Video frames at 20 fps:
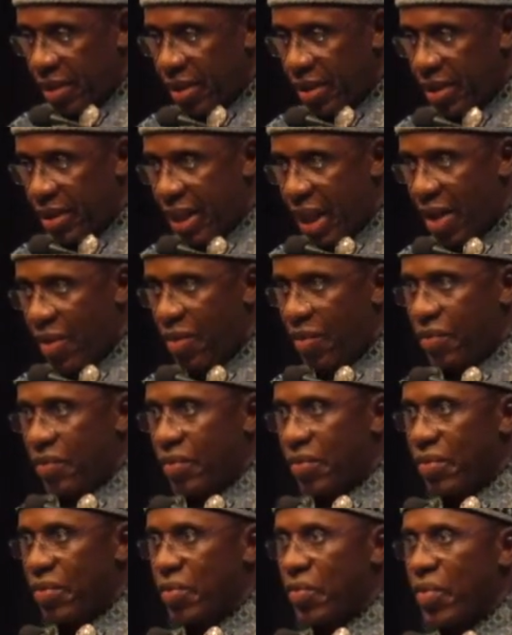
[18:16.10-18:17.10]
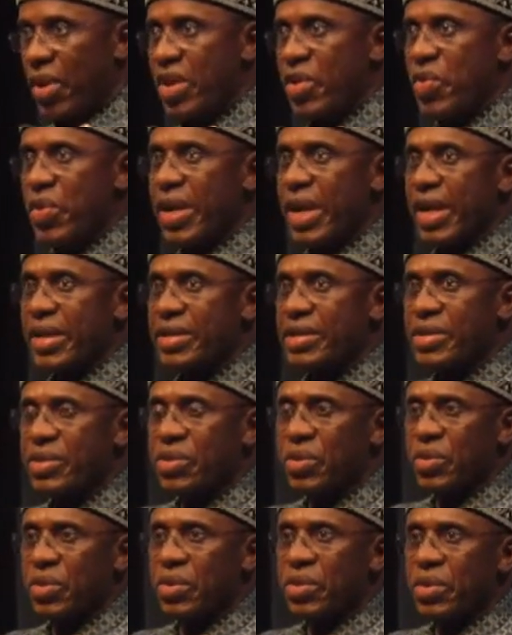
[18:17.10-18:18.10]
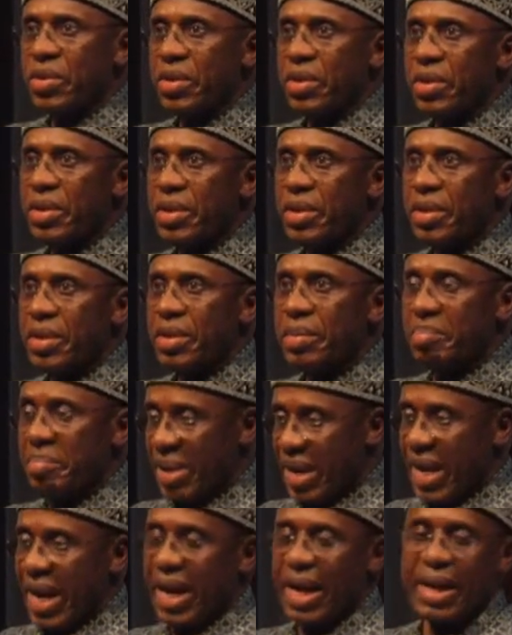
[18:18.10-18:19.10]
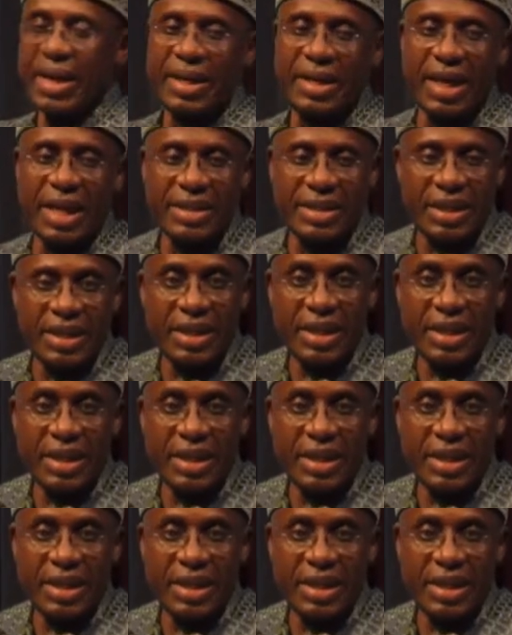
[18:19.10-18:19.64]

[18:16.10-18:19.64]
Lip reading: Now, when you get to Mina, that